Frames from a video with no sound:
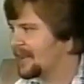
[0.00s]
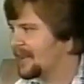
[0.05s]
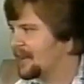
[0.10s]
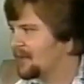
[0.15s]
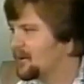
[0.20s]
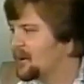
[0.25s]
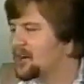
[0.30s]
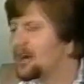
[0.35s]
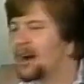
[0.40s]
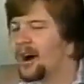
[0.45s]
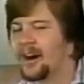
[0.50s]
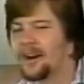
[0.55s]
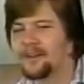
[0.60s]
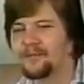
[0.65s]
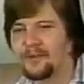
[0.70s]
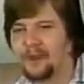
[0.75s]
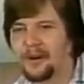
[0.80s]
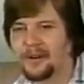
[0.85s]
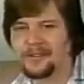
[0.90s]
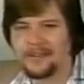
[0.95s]
When God
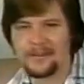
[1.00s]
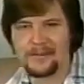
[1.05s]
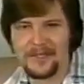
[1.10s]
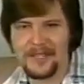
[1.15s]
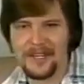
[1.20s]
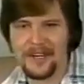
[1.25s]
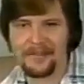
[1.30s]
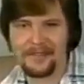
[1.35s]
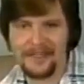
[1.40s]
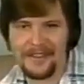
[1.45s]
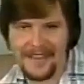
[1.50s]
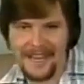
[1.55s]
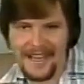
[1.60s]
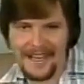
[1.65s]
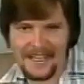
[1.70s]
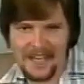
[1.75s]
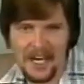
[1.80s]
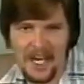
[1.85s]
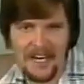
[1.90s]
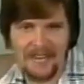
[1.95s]
involves himself in
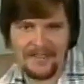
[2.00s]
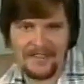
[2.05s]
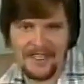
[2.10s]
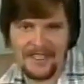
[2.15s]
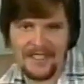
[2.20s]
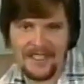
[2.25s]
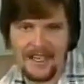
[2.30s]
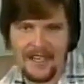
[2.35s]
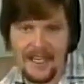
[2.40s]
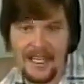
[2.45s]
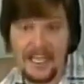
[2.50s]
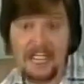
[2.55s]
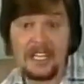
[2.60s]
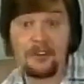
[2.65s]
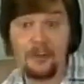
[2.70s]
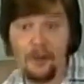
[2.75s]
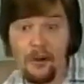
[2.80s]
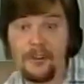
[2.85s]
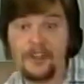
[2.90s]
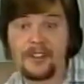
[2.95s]
that kind of detail, it
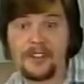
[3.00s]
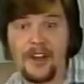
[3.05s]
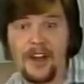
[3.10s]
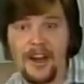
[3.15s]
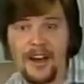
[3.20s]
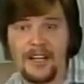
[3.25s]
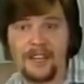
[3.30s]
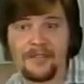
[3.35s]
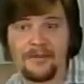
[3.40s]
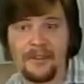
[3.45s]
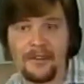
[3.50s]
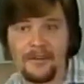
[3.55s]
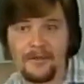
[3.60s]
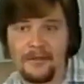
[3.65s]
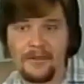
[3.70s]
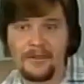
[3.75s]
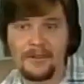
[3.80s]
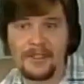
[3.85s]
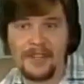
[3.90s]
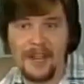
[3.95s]
dawns on us for the
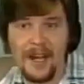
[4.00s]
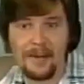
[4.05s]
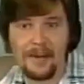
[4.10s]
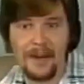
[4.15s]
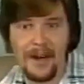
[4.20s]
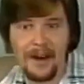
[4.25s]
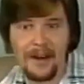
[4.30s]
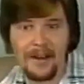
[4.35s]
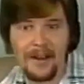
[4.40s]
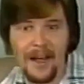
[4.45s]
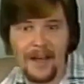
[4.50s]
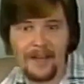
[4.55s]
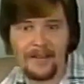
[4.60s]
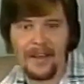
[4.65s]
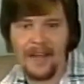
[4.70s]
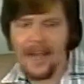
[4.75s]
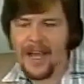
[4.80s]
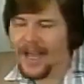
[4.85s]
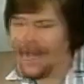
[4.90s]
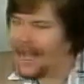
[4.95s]
first time in our life,
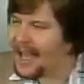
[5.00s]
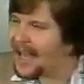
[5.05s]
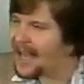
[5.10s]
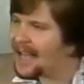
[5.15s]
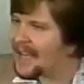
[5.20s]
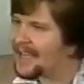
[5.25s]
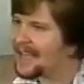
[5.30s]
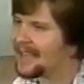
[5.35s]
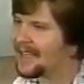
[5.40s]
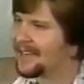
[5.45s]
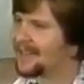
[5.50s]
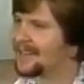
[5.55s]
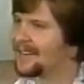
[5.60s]
hey,